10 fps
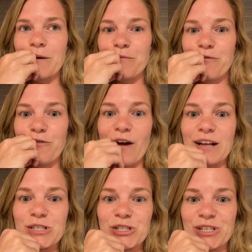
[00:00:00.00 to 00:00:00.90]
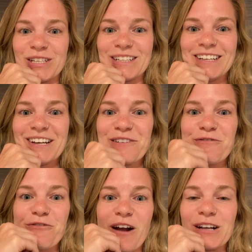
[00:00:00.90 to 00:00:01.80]
French
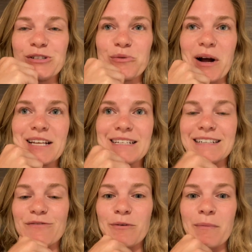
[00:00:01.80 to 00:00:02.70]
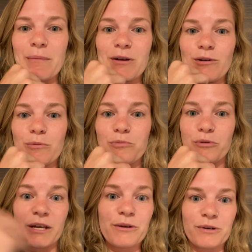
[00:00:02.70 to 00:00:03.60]
French ways, except for maybe Le
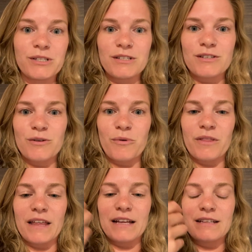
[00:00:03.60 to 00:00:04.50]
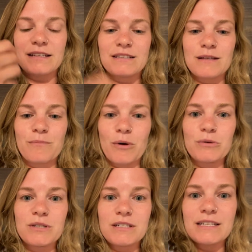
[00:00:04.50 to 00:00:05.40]
Puy, which is the one that is the
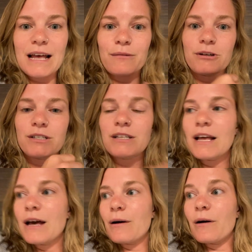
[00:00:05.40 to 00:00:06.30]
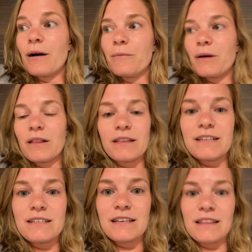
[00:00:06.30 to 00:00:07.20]
most established. At
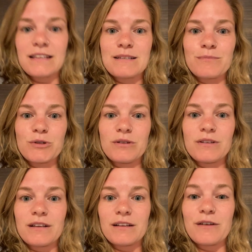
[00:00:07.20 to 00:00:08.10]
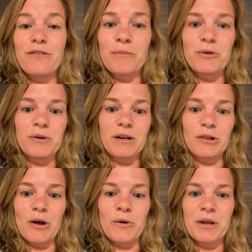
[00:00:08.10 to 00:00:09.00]
least if I'm doing it
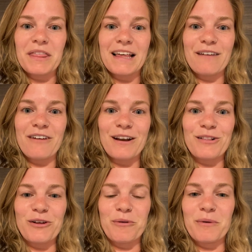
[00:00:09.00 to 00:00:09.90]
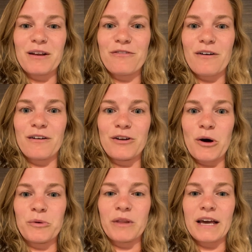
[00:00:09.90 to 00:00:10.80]
alone. I think I've had a little bit of a
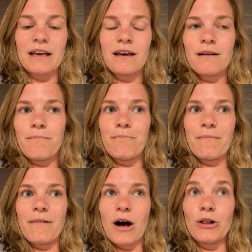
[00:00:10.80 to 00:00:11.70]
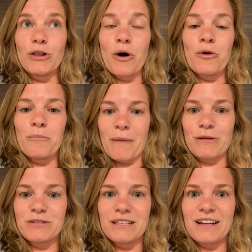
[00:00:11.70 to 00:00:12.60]
known like alone
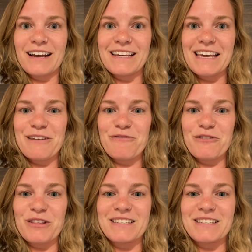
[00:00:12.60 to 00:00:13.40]
mountain hiking for the